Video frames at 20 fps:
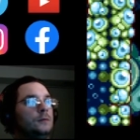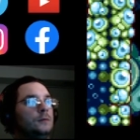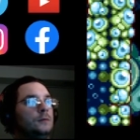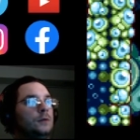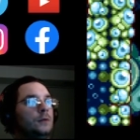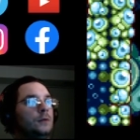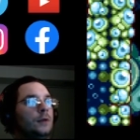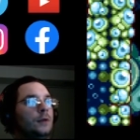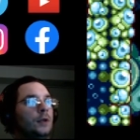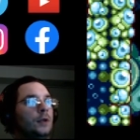
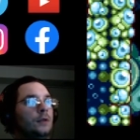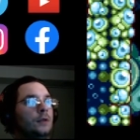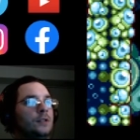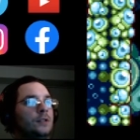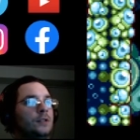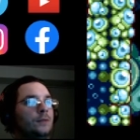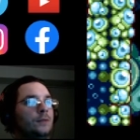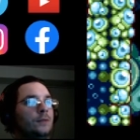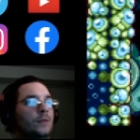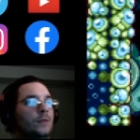There you go.
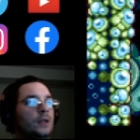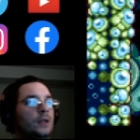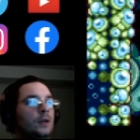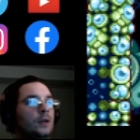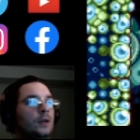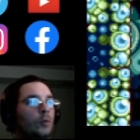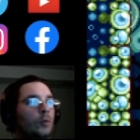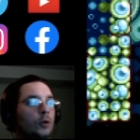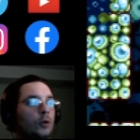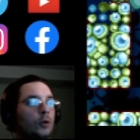See,
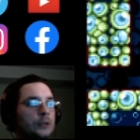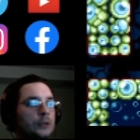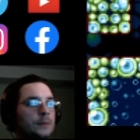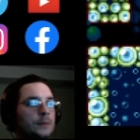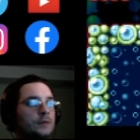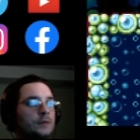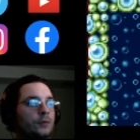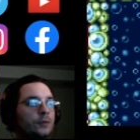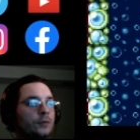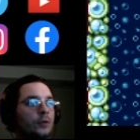wall
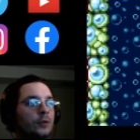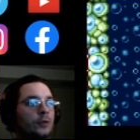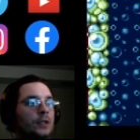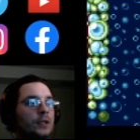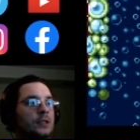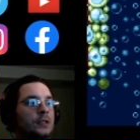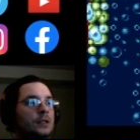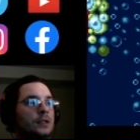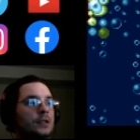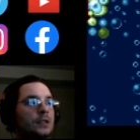jumps really
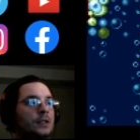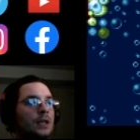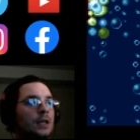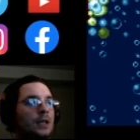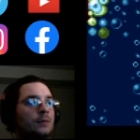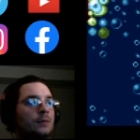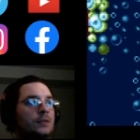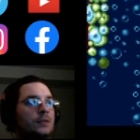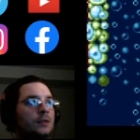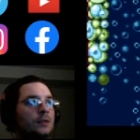easy in this
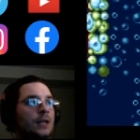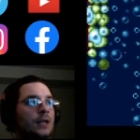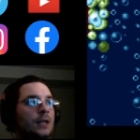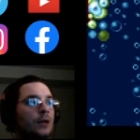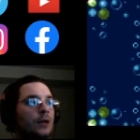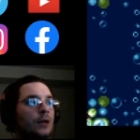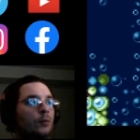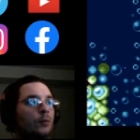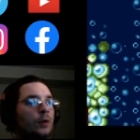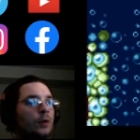game. So
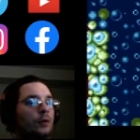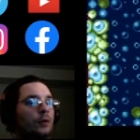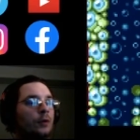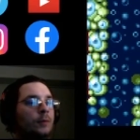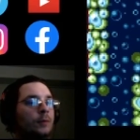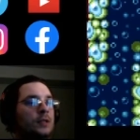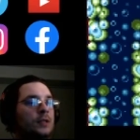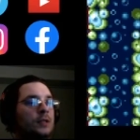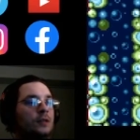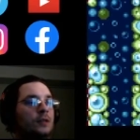now we're
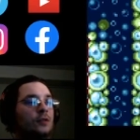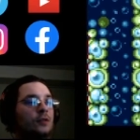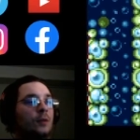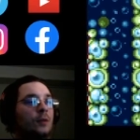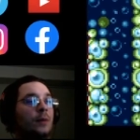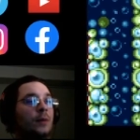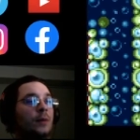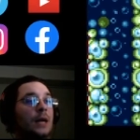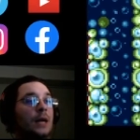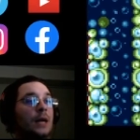basically just going
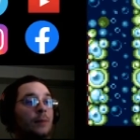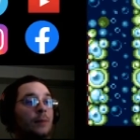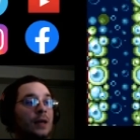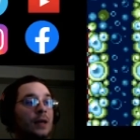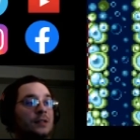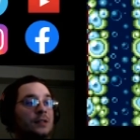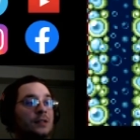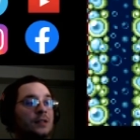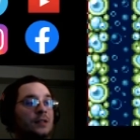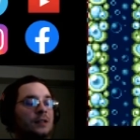to
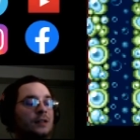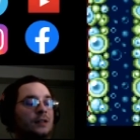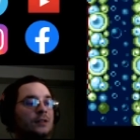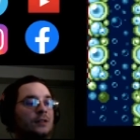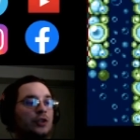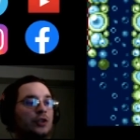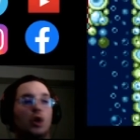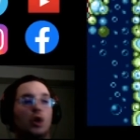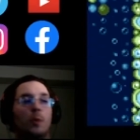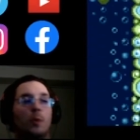bypass like
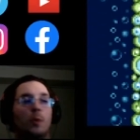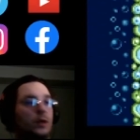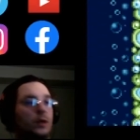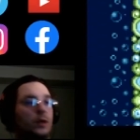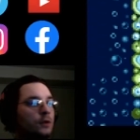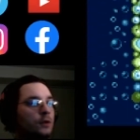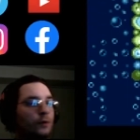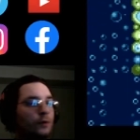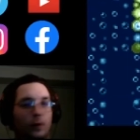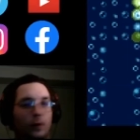so much
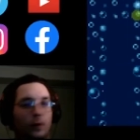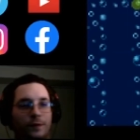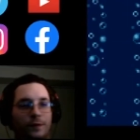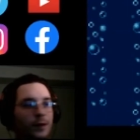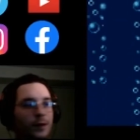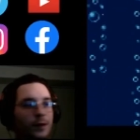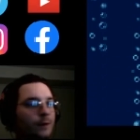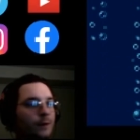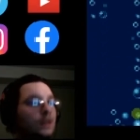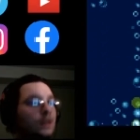of
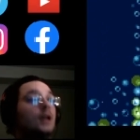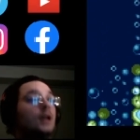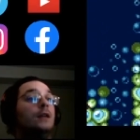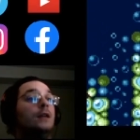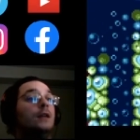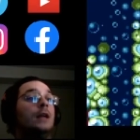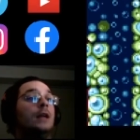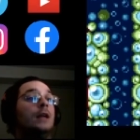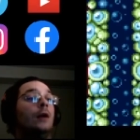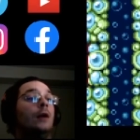Norfair.
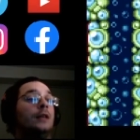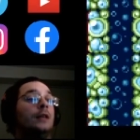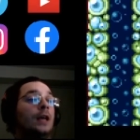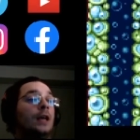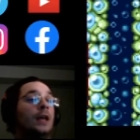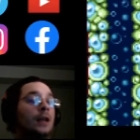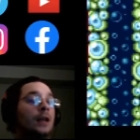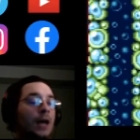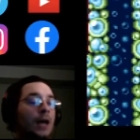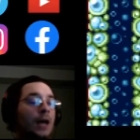Now
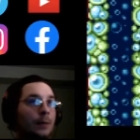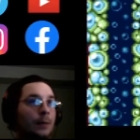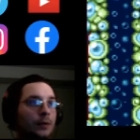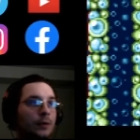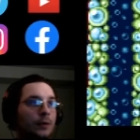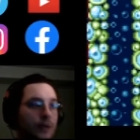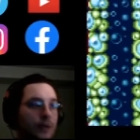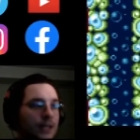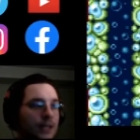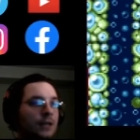again, I
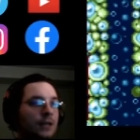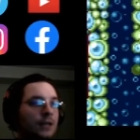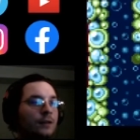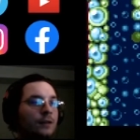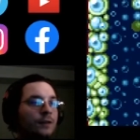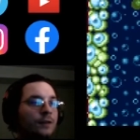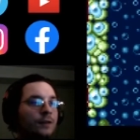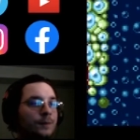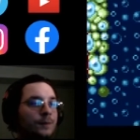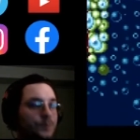
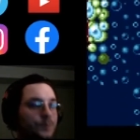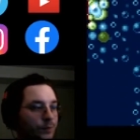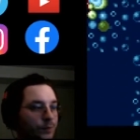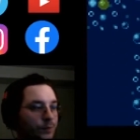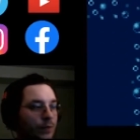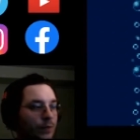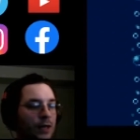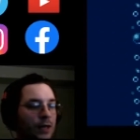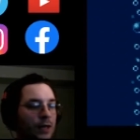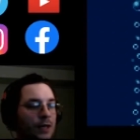believe
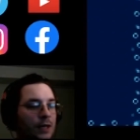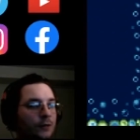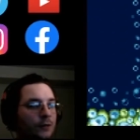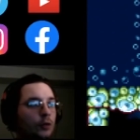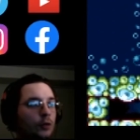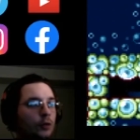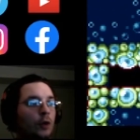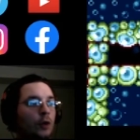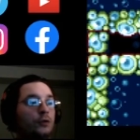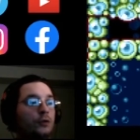that if
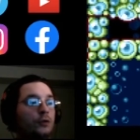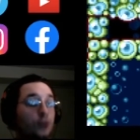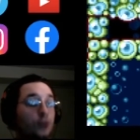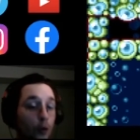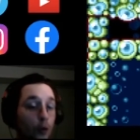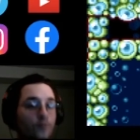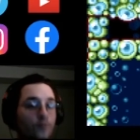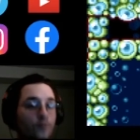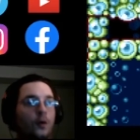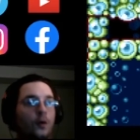you go
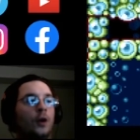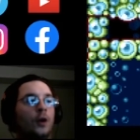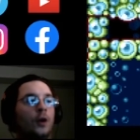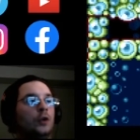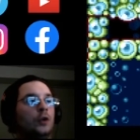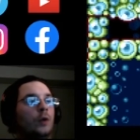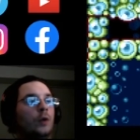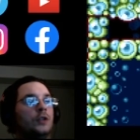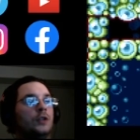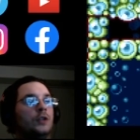too far,
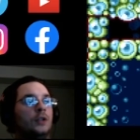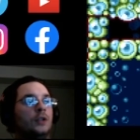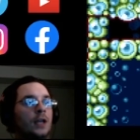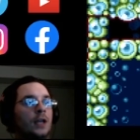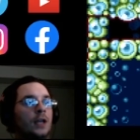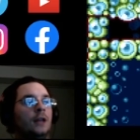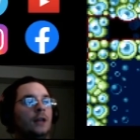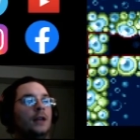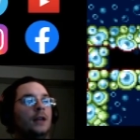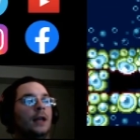you actually
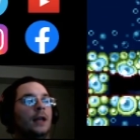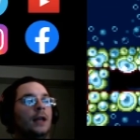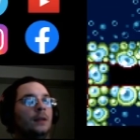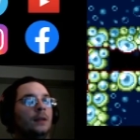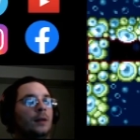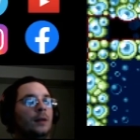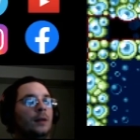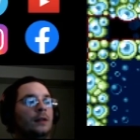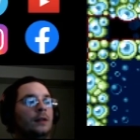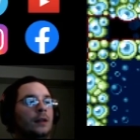can end
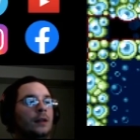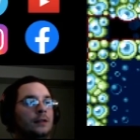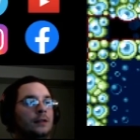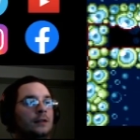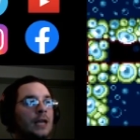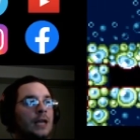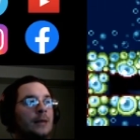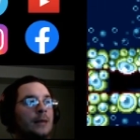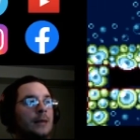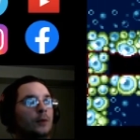up in a dead game.